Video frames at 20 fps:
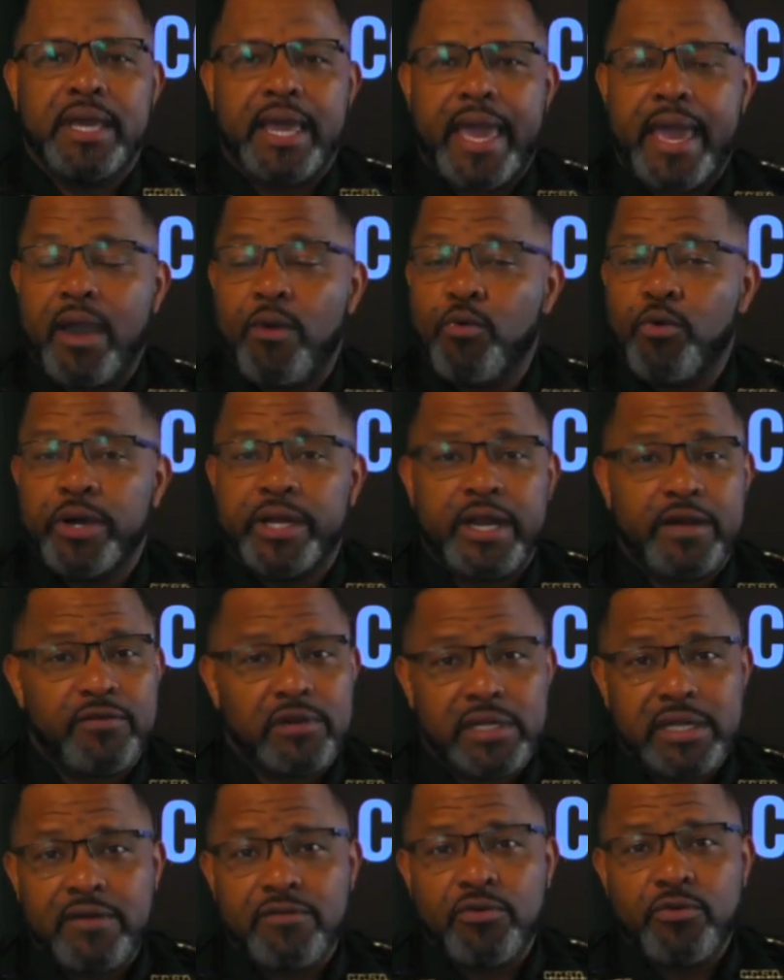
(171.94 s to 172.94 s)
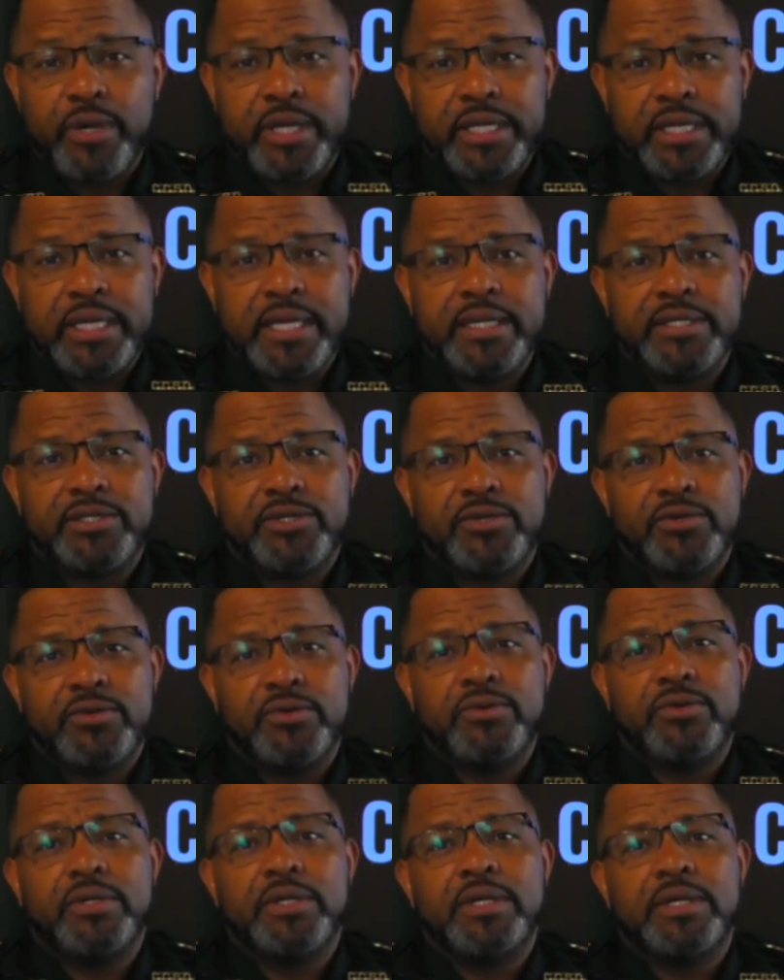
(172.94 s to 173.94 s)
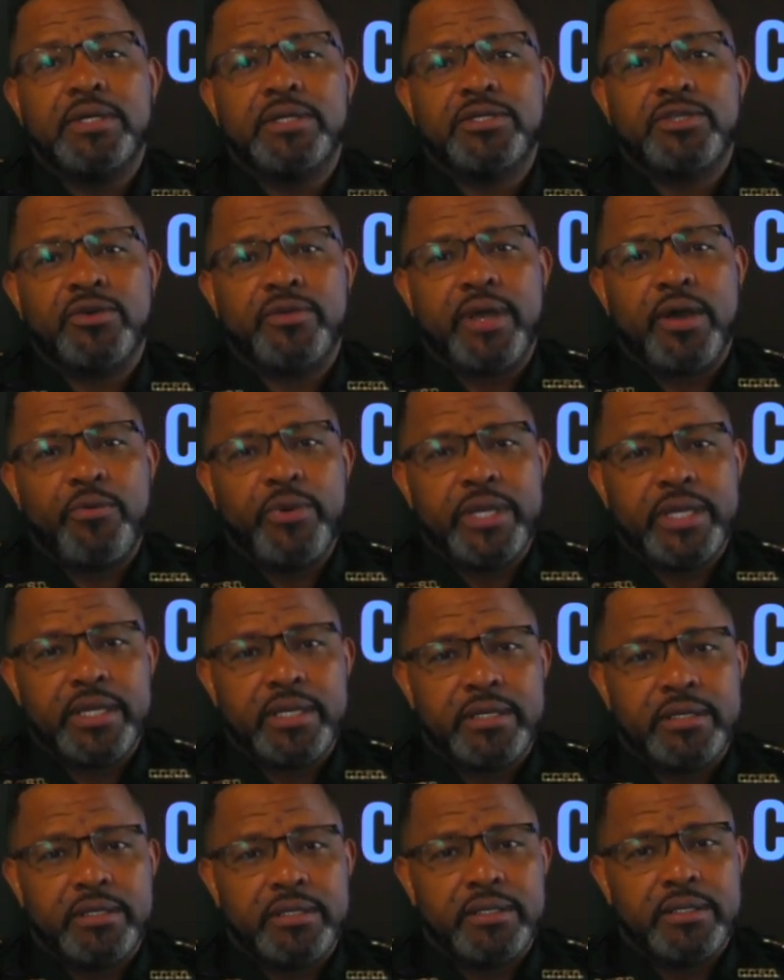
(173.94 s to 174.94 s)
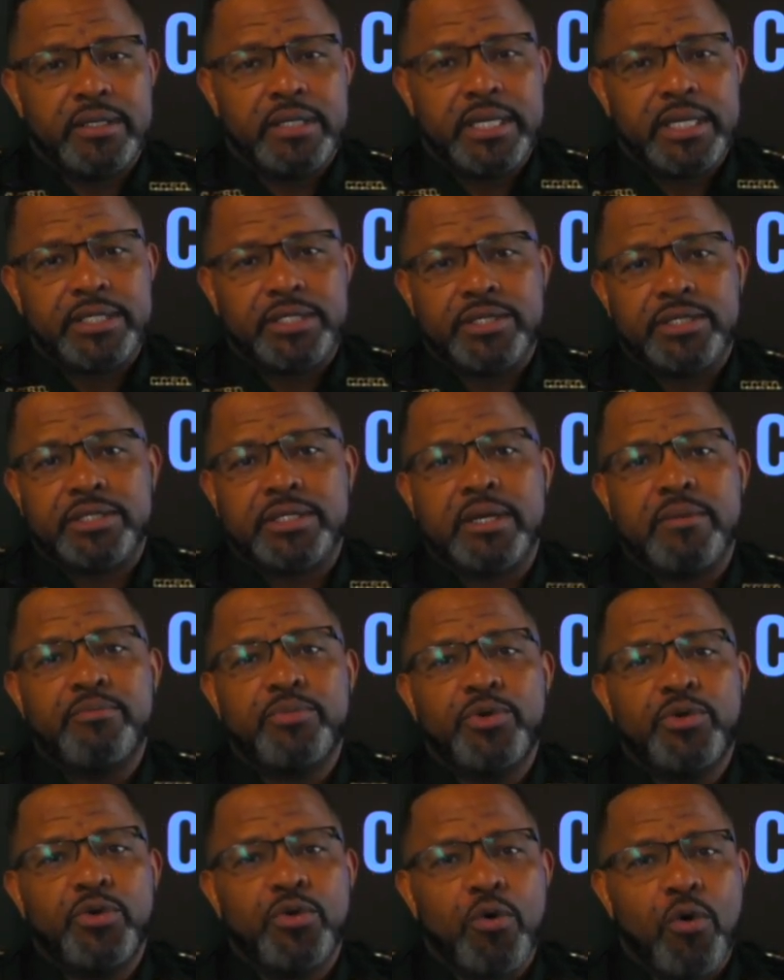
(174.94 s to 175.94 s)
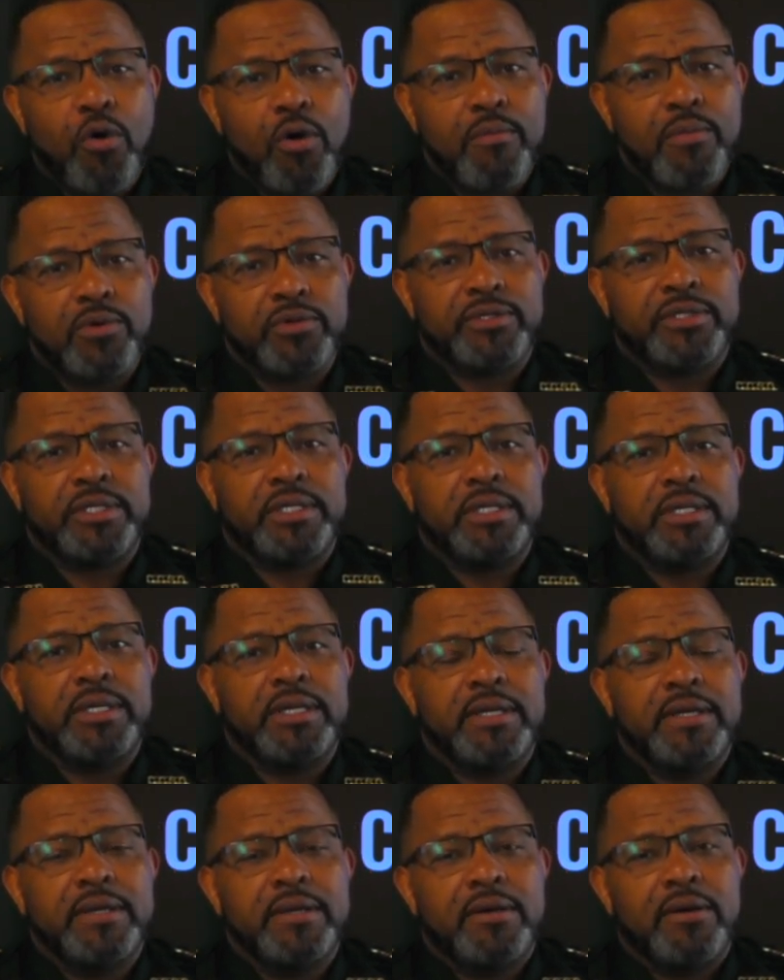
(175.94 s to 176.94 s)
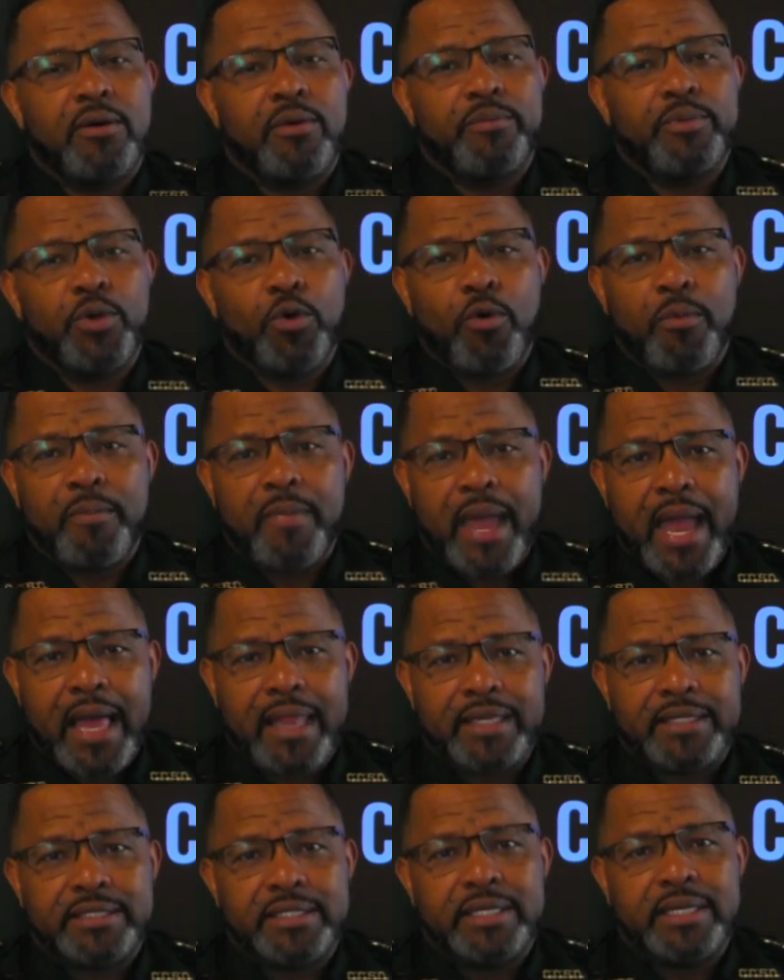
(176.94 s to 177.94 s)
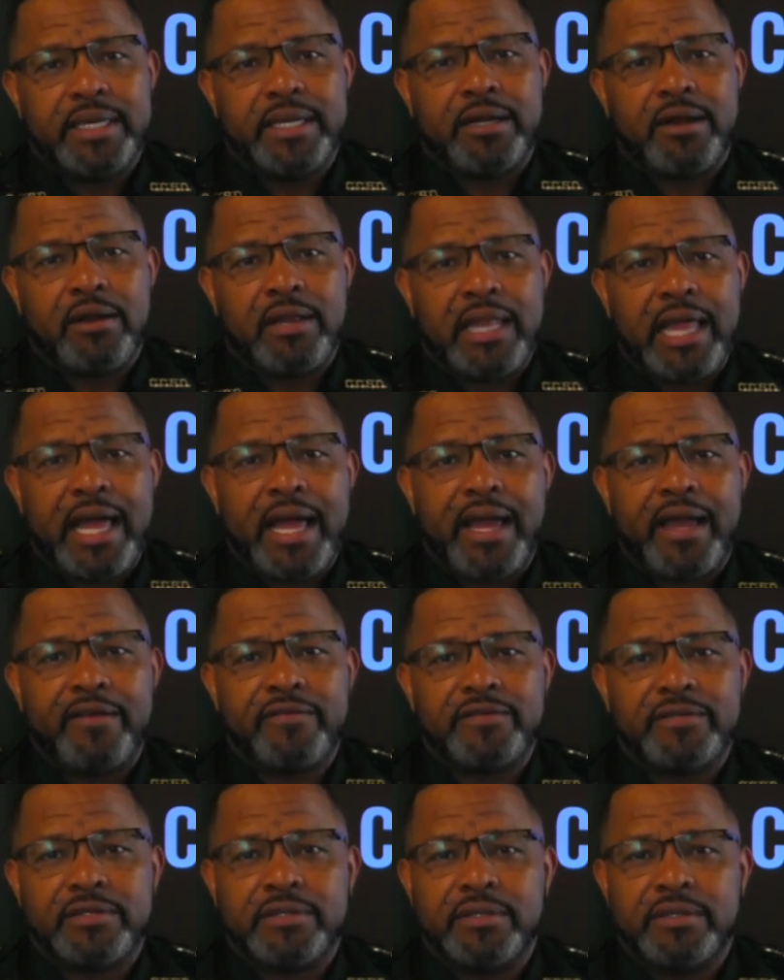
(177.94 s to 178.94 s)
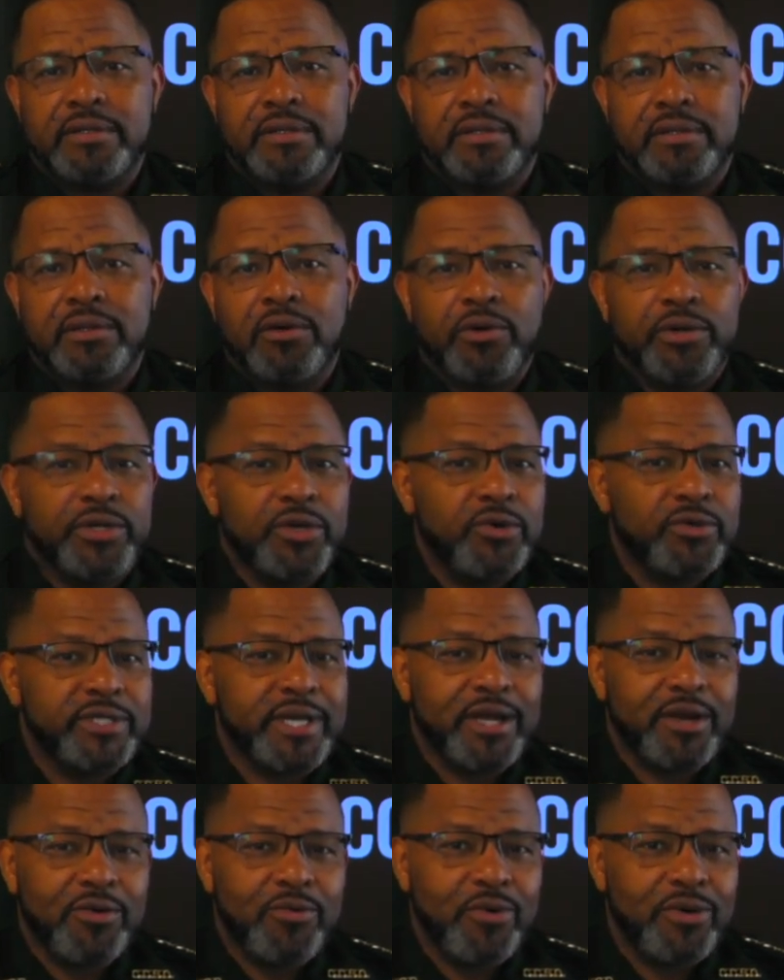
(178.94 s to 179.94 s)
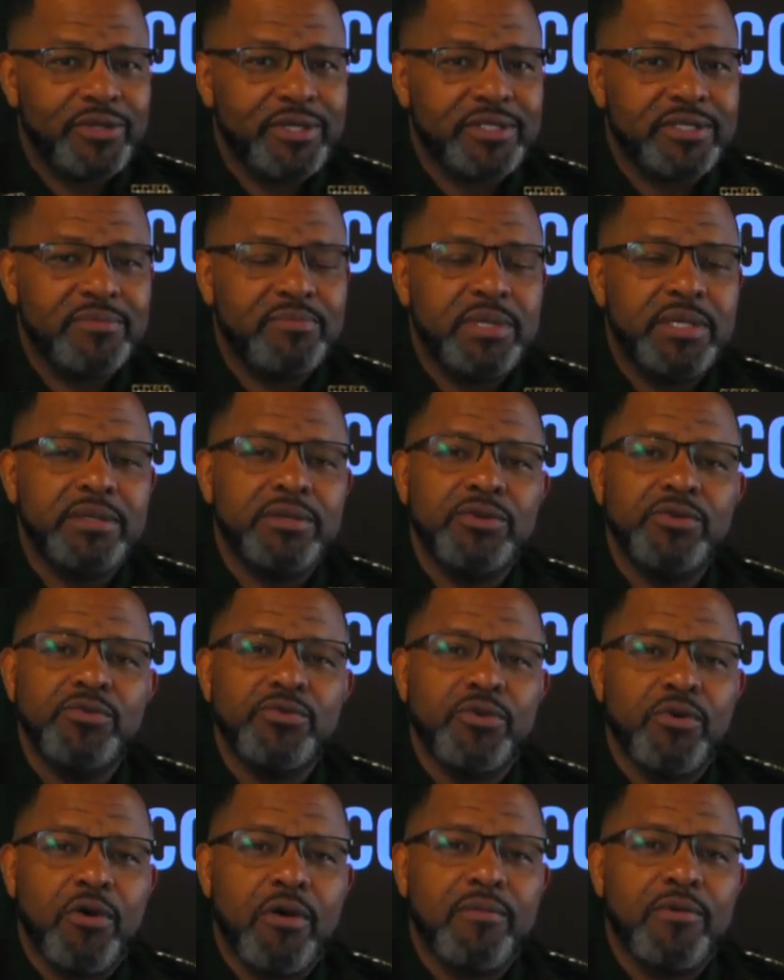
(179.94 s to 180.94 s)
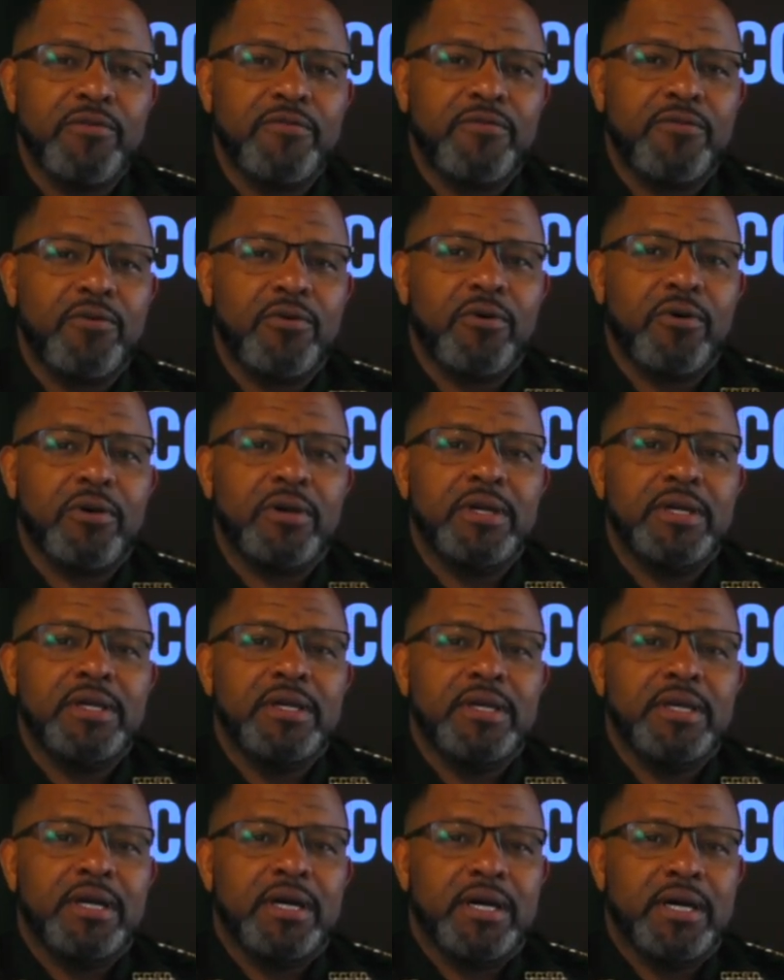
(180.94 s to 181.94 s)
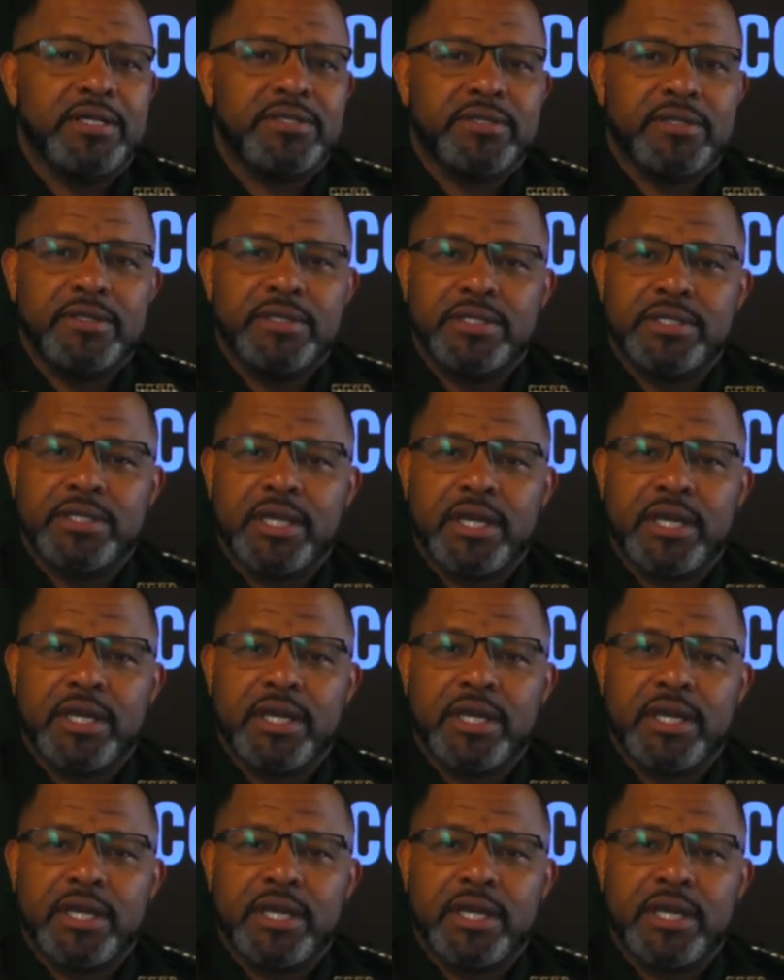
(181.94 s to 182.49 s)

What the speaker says: at whatever level we need to, so that we can get to some normalcy or normality in our lives. Lord knows I don't want this to be the new normal for us in this